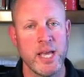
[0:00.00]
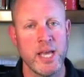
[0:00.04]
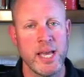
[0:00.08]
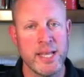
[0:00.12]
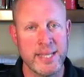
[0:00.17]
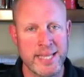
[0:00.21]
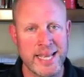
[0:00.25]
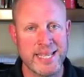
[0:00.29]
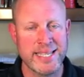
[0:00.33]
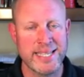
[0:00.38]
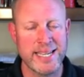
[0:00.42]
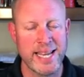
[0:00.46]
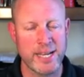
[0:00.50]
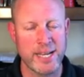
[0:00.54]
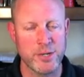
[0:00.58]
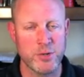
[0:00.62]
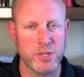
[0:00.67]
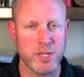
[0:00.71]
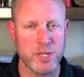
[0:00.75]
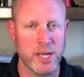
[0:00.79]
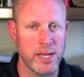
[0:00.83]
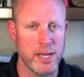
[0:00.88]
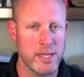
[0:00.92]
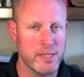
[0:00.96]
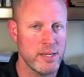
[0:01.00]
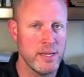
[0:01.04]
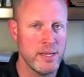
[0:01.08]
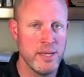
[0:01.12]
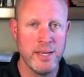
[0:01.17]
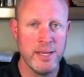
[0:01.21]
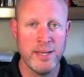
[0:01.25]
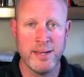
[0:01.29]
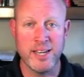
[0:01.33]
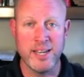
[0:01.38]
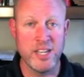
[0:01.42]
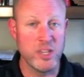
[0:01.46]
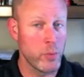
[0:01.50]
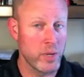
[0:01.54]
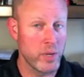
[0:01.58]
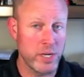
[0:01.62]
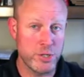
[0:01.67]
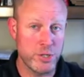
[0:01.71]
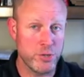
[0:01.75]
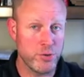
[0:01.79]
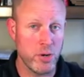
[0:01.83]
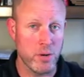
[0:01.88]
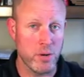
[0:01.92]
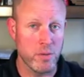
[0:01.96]
intensity exercise. Neither one
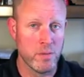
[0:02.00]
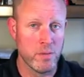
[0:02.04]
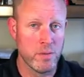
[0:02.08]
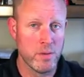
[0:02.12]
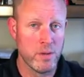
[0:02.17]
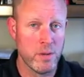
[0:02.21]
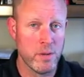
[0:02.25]
is true.